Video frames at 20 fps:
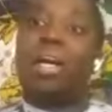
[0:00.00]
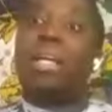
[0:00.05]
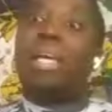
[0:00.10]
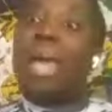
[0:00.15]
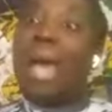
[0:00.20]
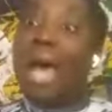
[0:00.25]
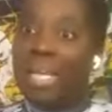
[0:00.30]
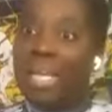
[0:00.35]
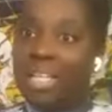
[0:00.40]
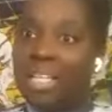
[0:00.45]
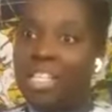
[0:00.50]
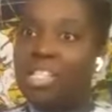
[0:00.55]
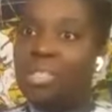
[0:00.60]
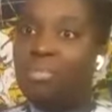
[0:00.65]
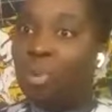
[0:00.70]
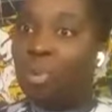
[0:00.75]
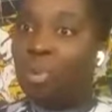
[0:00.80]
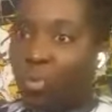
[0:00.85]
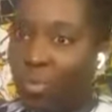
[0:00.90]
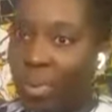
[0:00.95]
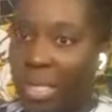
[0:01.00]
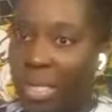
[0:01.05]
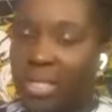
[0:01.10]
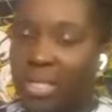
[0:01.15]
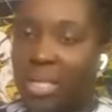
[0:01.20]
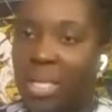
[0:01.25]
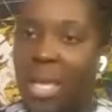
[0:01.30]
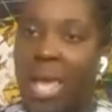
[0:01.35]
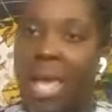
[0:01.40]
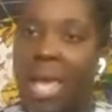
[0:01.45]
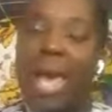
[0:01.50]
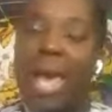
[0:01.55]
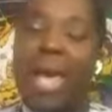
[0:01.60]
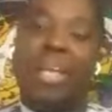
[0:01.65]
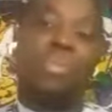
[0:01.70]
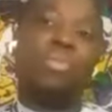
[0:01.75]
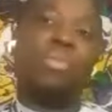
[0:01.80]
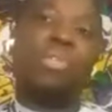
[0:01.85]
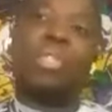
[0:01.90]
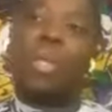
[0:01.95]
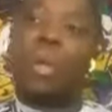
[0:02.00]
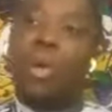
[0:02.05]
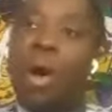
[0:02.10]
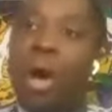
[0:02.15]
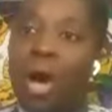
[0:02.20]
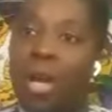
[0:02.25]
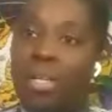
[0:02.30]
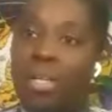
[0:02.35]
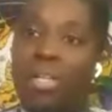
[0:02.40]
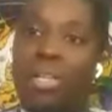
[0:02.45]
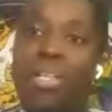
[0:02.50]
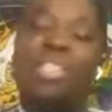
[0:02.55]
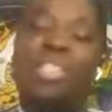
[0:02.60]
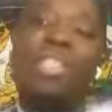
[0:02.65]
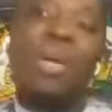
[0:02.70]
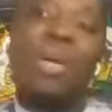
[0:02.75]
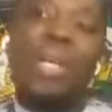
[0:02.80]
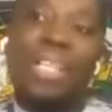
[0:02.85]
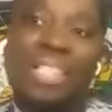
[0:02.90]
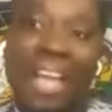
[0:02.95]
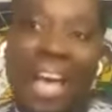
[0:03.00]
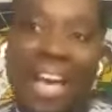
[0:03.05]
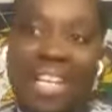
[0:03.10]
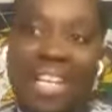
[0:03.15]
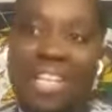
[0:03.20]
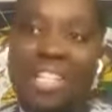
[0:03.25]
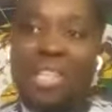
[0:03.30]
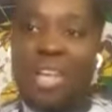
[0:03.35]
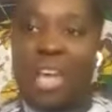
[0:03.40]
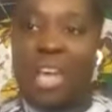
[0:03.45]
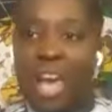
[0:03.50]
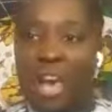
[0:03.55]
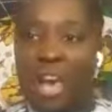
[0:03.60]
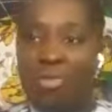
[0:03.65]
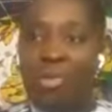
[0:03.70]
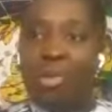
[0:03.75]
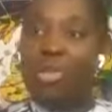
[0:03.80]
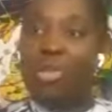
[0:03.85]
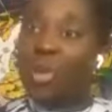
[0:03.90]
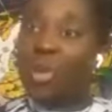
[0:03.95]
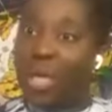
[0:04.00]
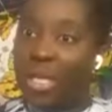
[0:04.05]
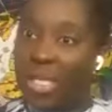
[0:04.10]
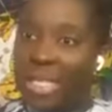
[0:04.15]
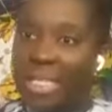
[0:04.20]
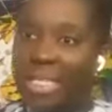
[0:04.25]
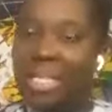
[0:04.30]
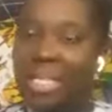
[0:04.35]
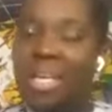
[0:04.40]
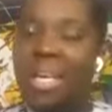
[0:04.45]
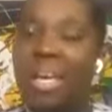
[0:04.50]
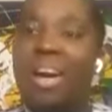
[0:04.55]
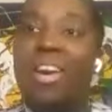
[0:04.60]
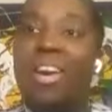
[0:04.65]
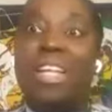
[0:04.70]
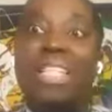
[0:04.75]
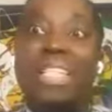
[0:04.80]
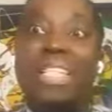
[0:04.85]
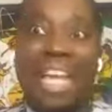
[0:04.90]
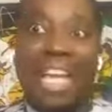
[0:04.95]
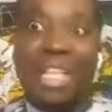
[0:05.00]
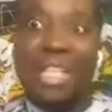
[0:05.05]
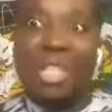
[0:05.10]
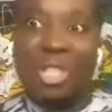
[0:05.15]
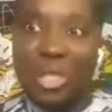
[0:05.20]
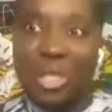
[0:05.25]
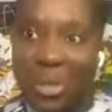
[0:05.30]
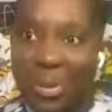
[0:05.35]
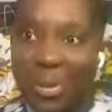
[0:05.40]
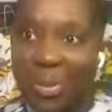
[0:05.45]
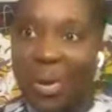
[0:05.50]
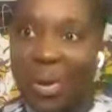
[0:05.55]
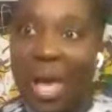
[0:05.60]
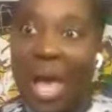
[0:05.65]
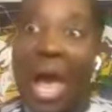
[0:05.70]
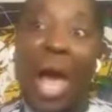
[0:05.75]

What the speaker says: Catalyst Movement, and I'm so honored and so excited to have you join us on day two.